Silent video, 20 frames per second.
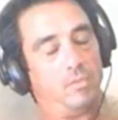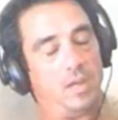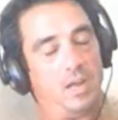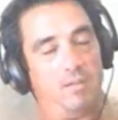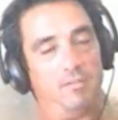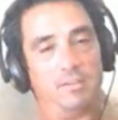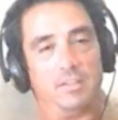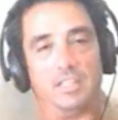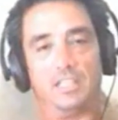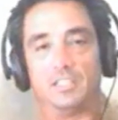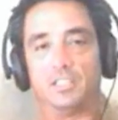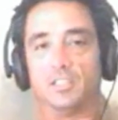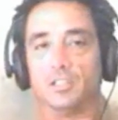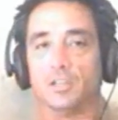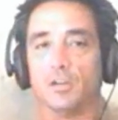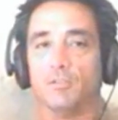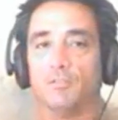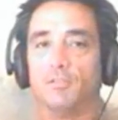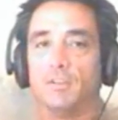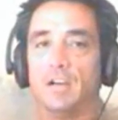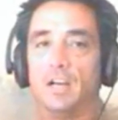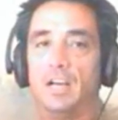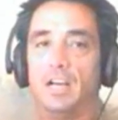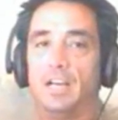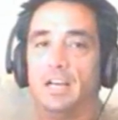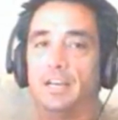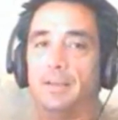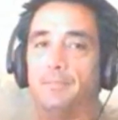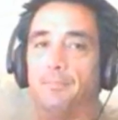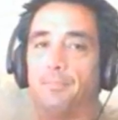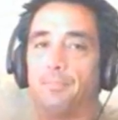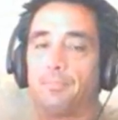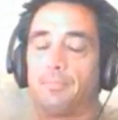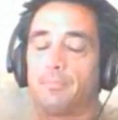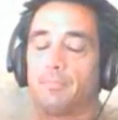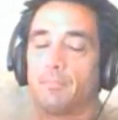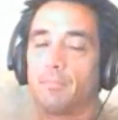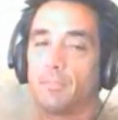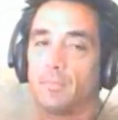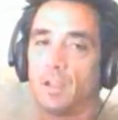everything should go fine.
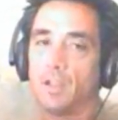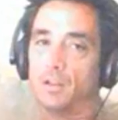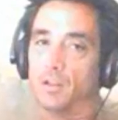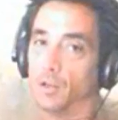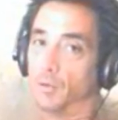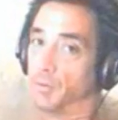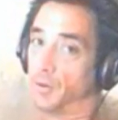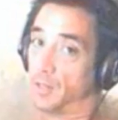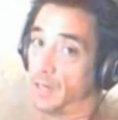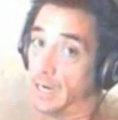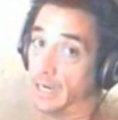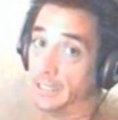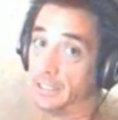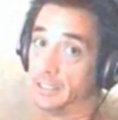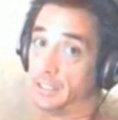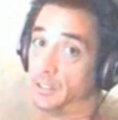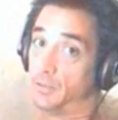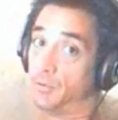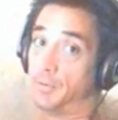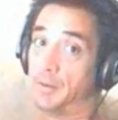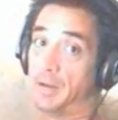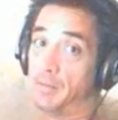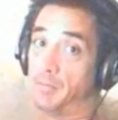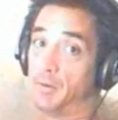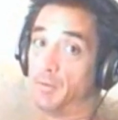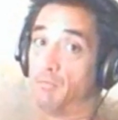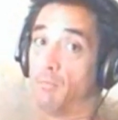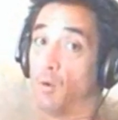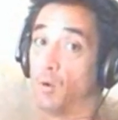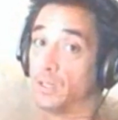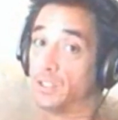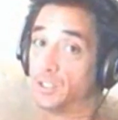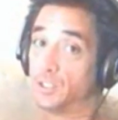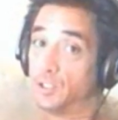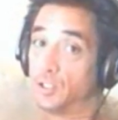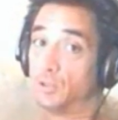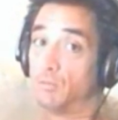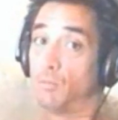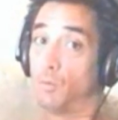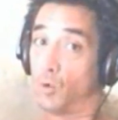Lubrication, remember,
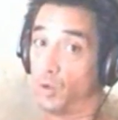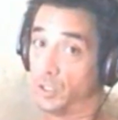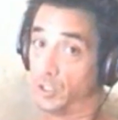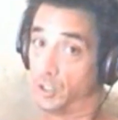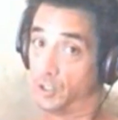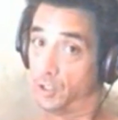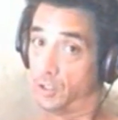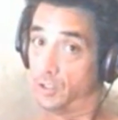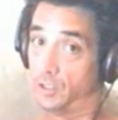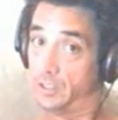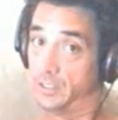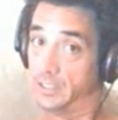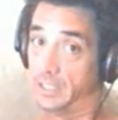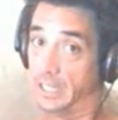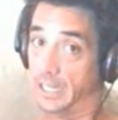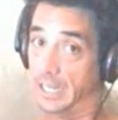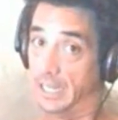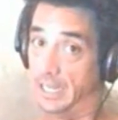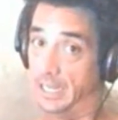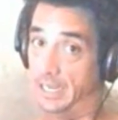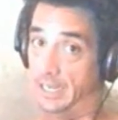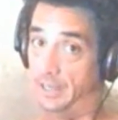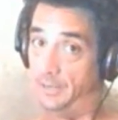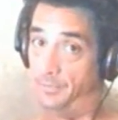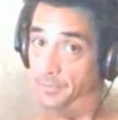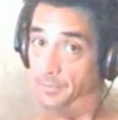moisture. Moisture is the key.